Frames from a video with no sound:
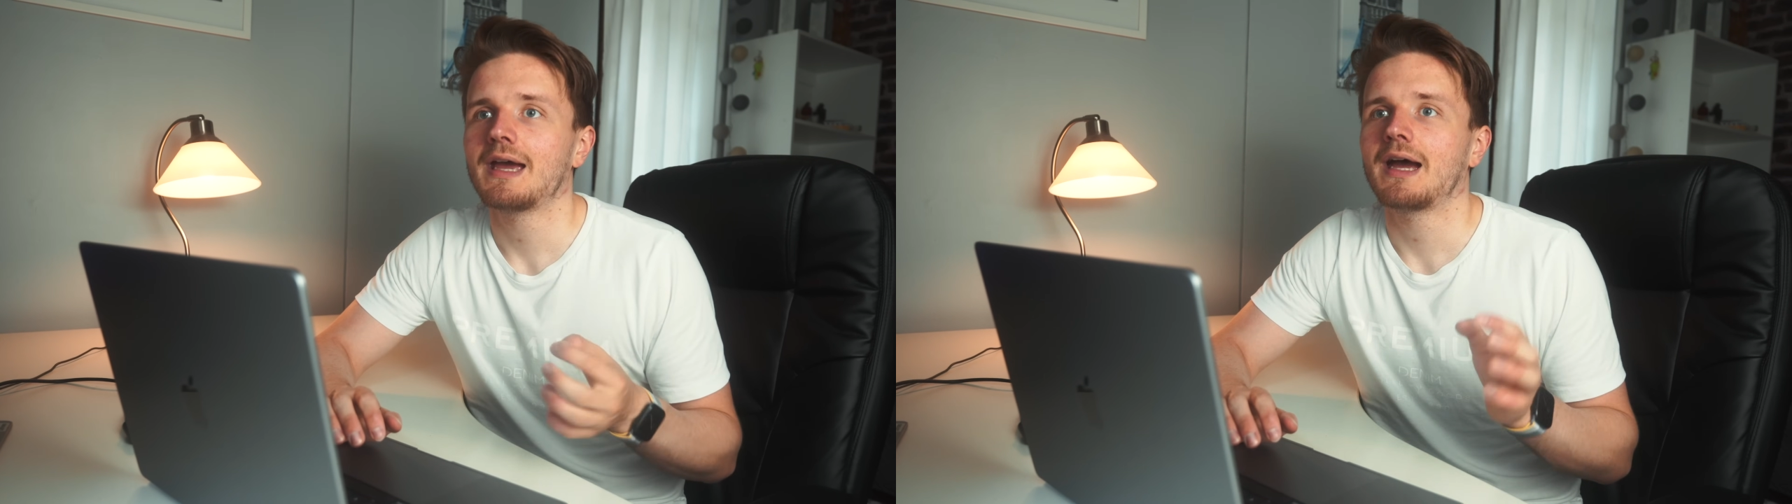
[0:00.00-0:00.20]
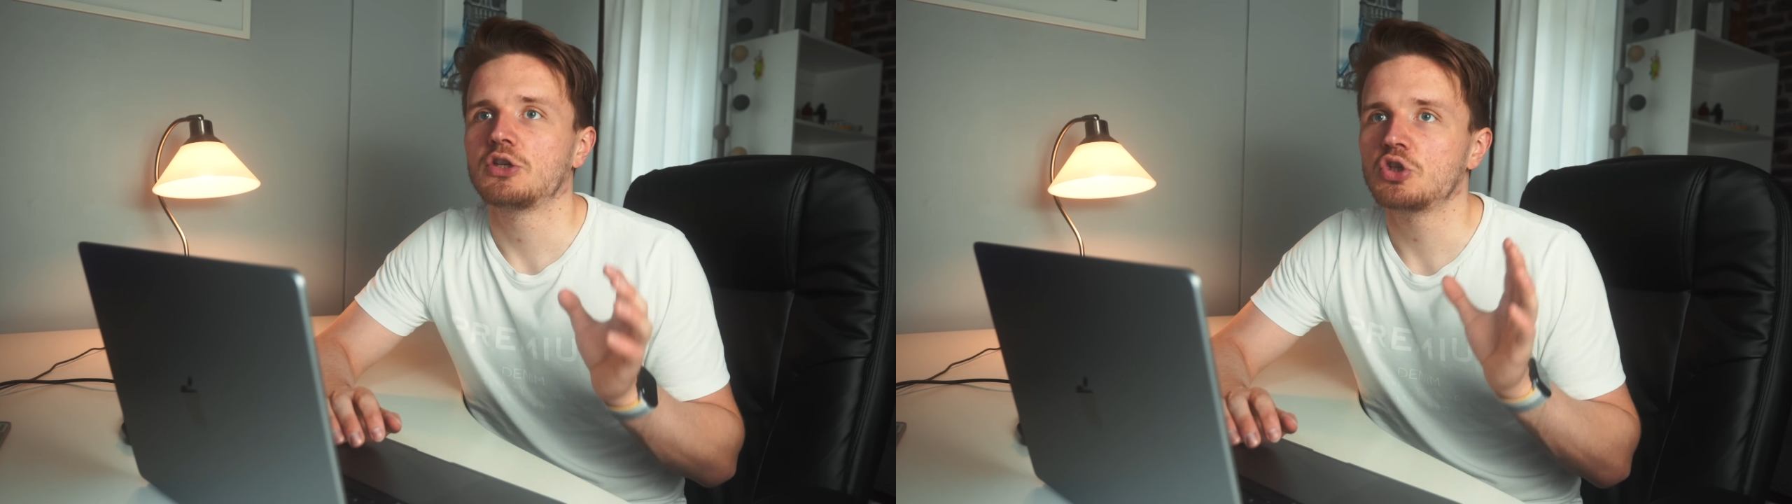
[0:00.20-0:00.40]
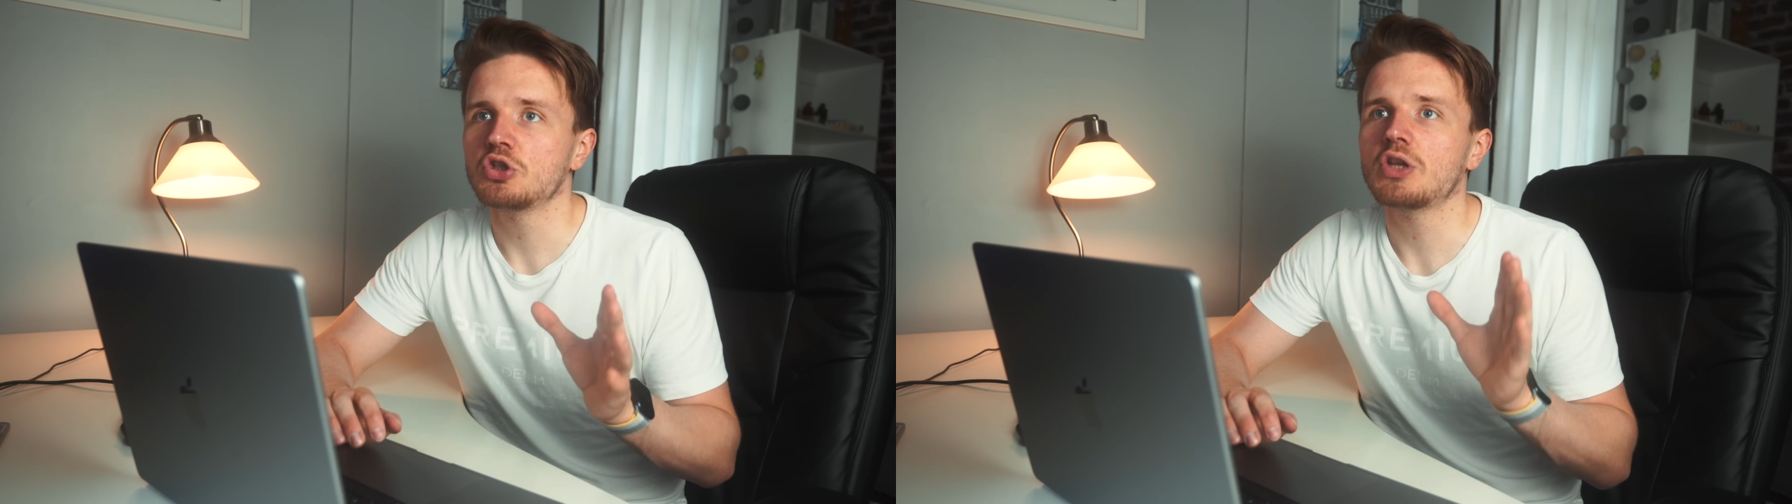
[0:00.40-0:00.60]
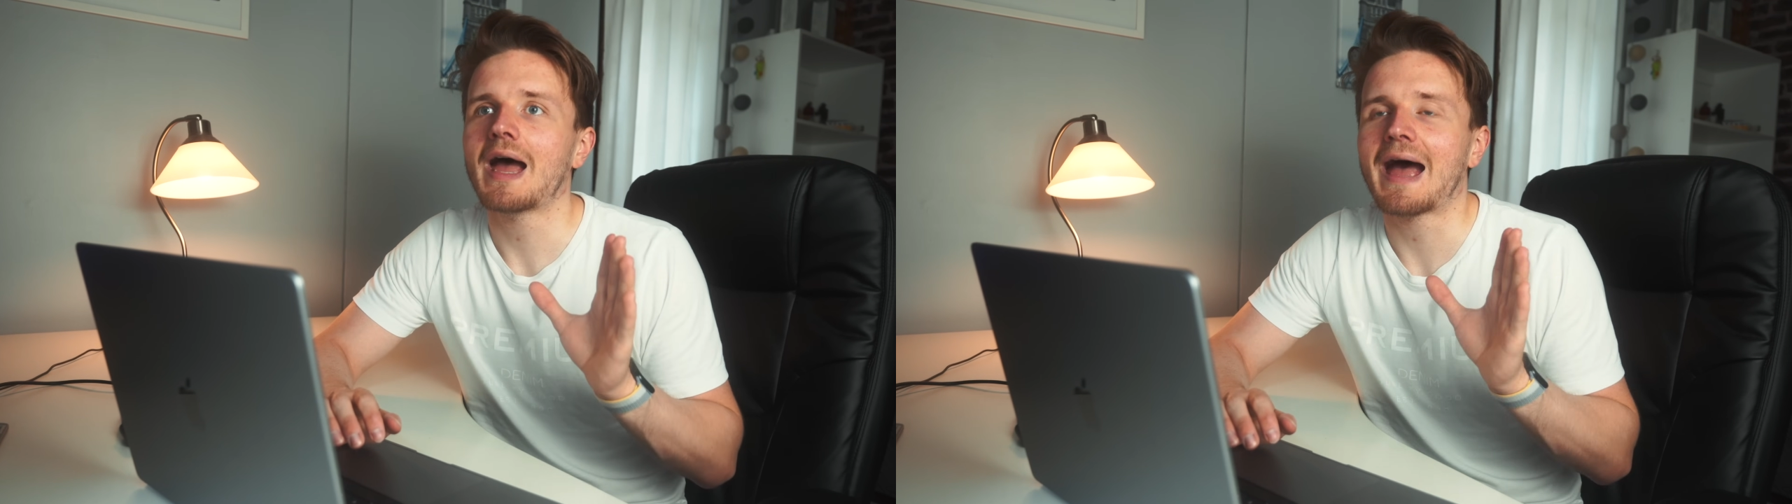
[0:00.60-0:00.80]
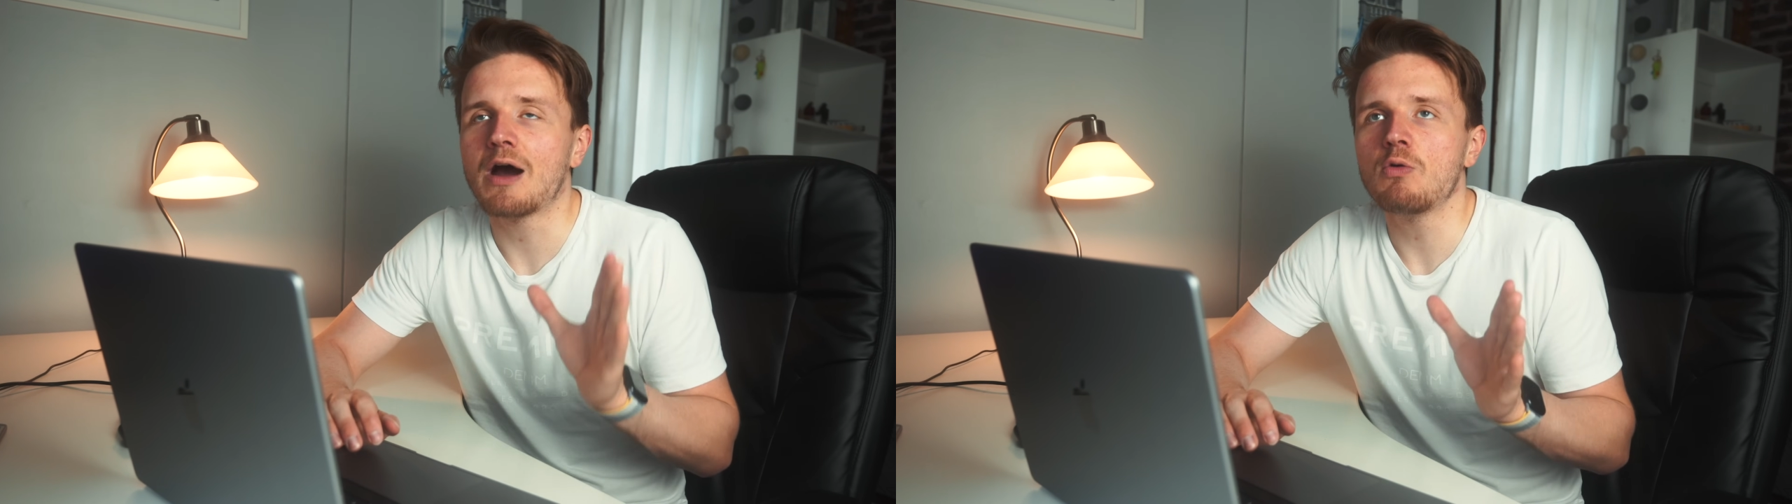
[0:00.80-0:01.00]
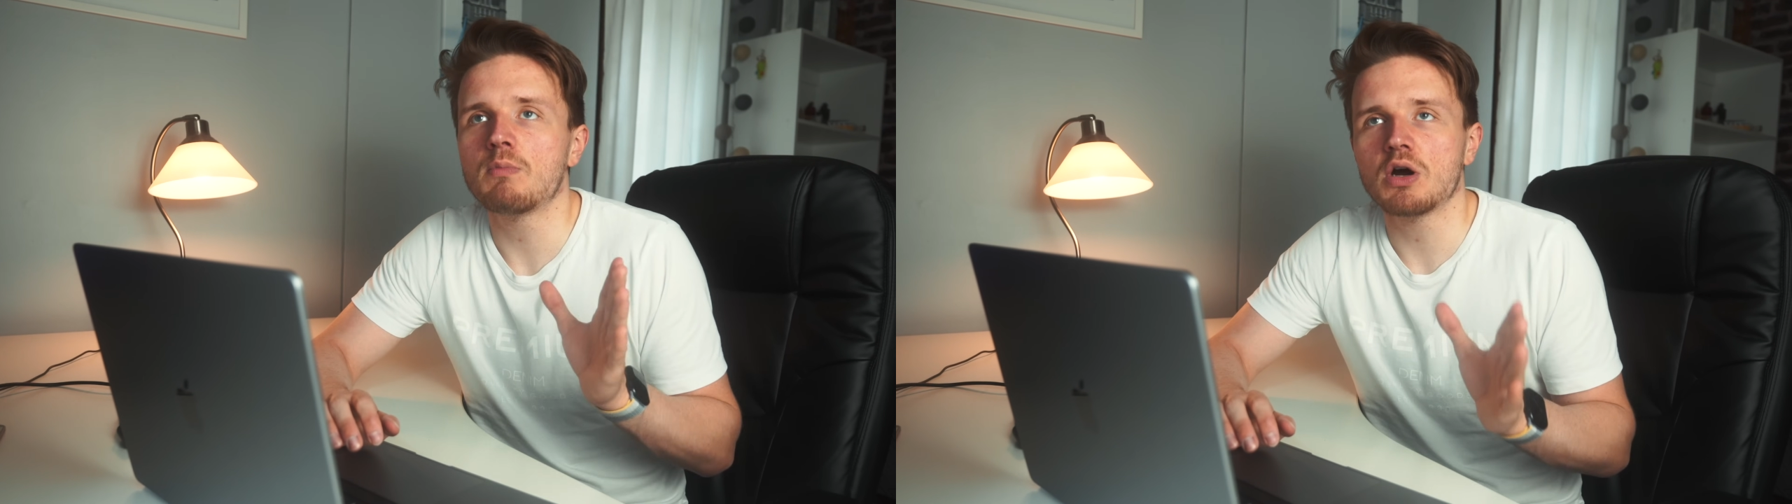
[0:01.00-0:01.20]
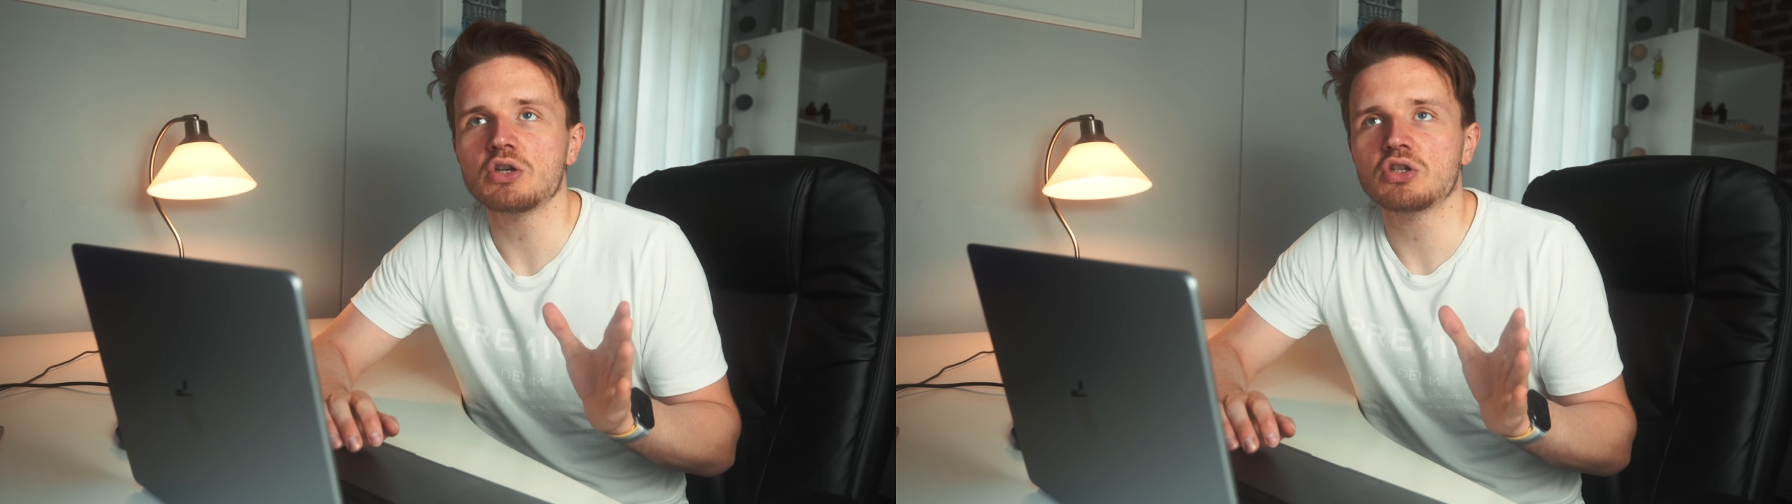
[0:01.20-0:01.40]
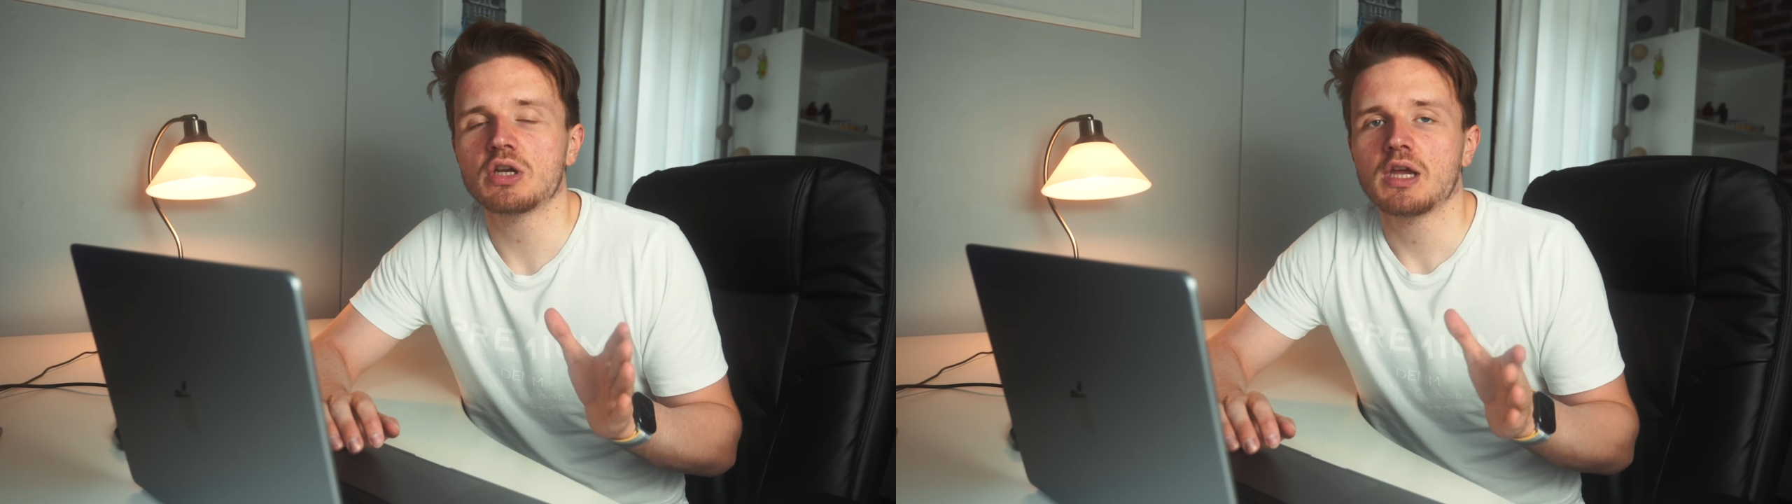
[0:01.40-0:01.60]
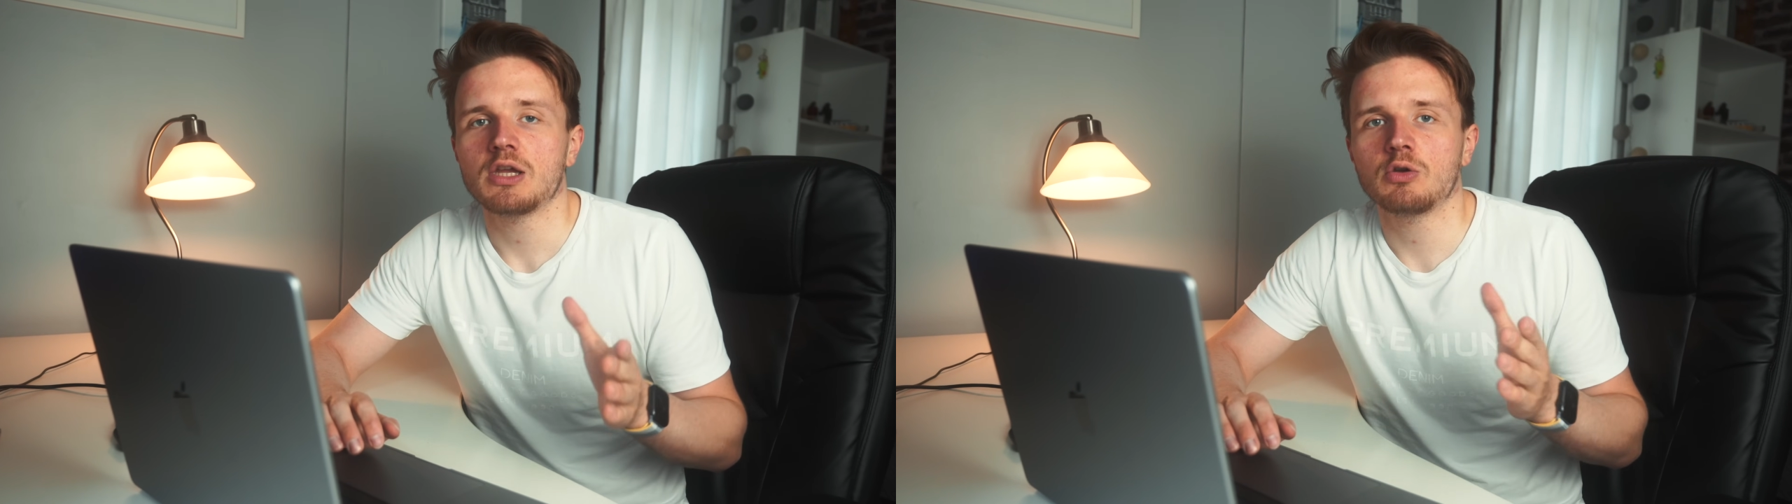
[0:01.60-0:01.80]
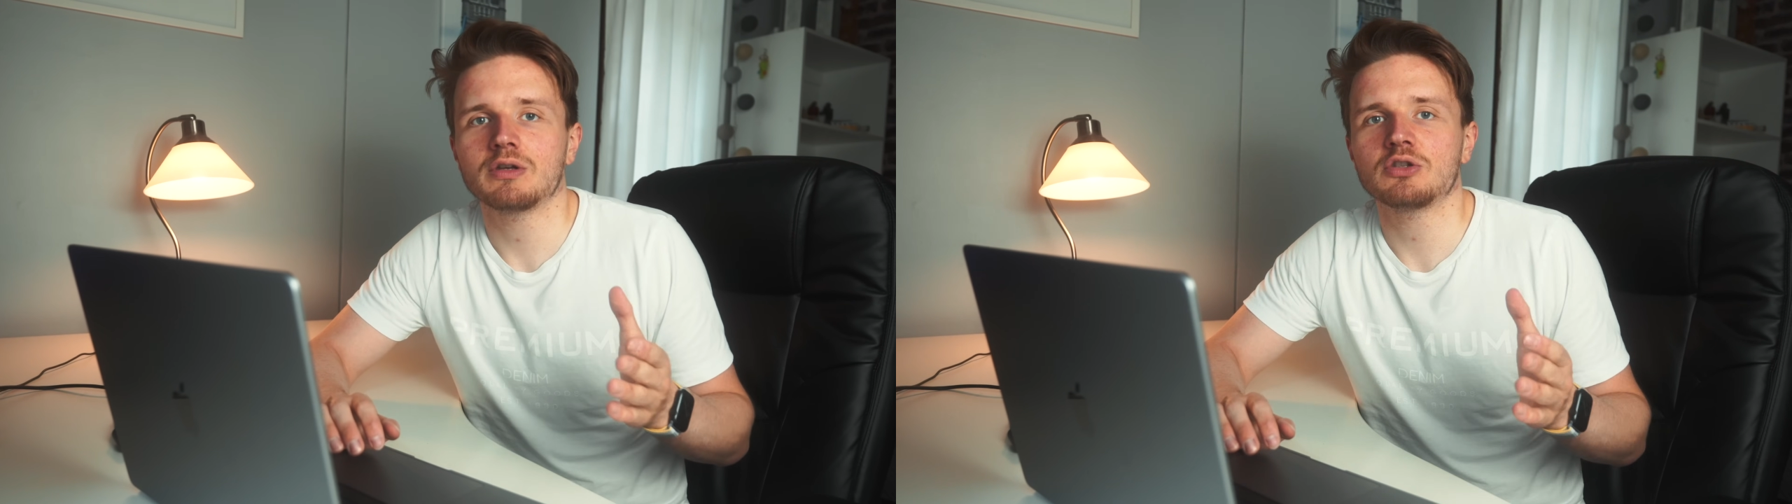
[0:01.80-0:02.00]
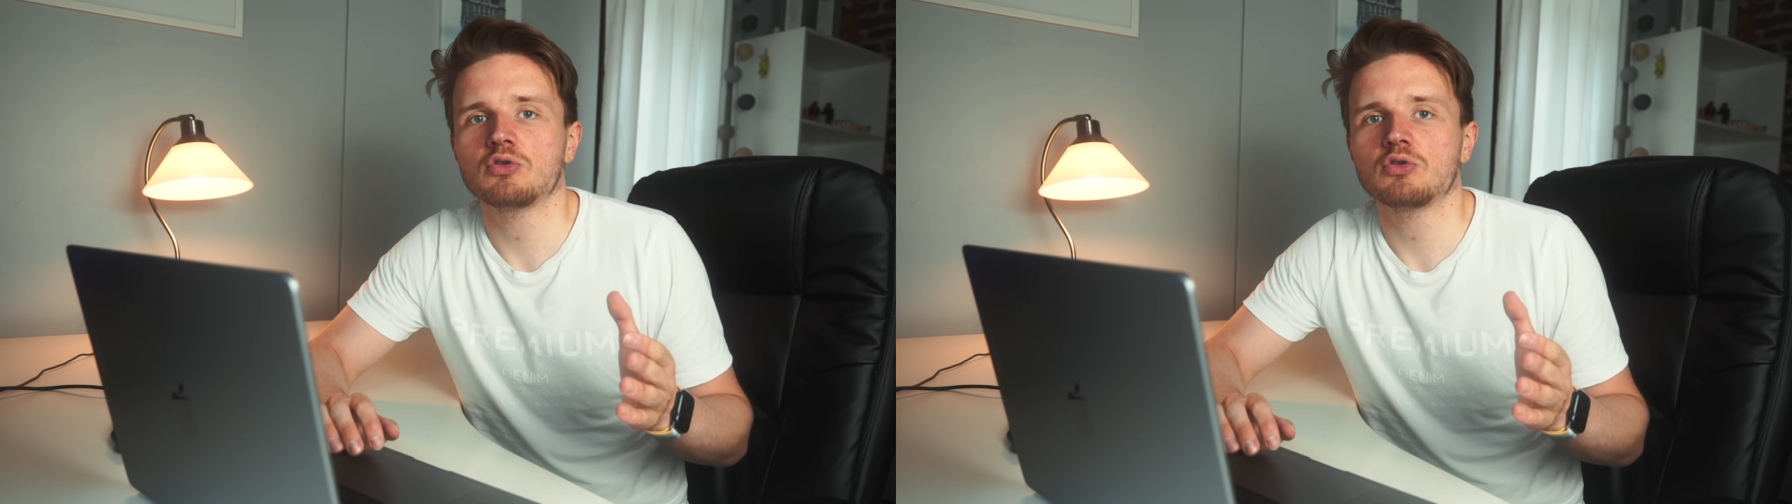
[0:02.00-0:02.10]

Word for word: and just how much you can